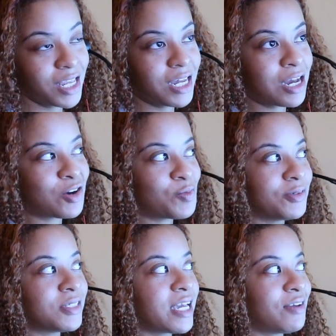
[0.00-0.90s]
And I
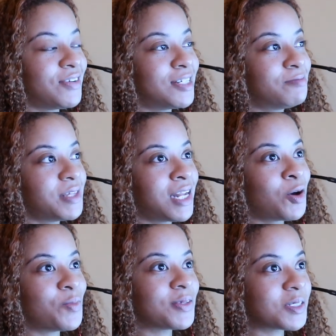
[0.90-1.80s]
almost gave up and I
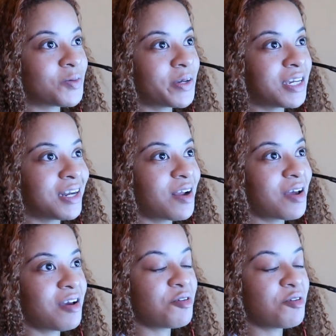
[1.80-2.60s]
almost quit.